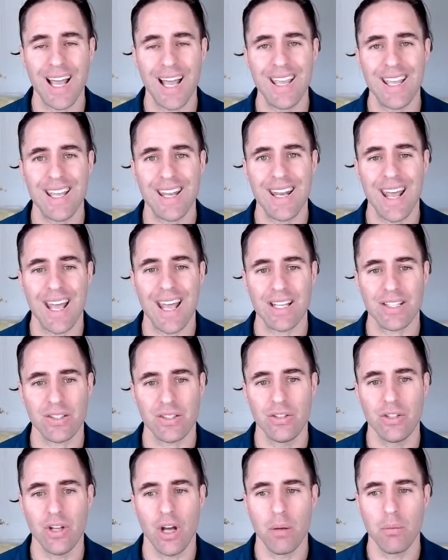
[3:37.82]

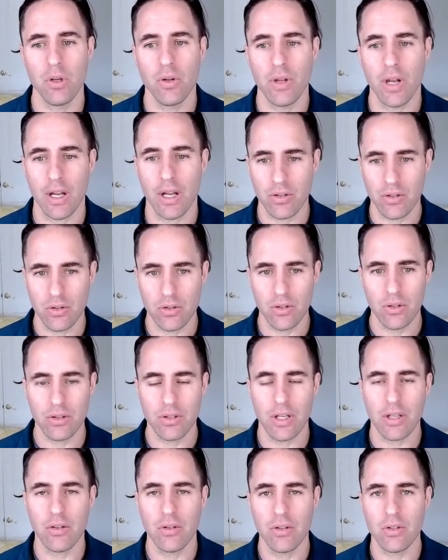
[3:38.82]
INSW. Now, this is a
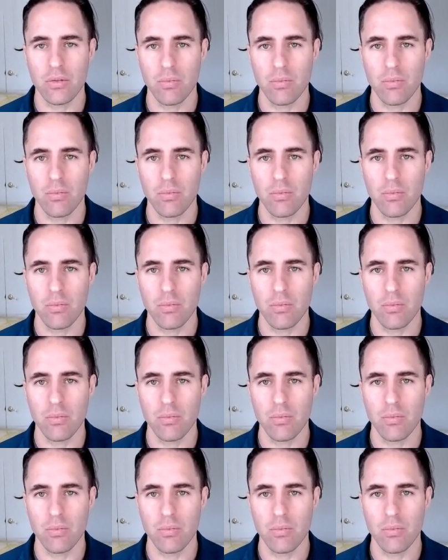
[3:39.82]
slightly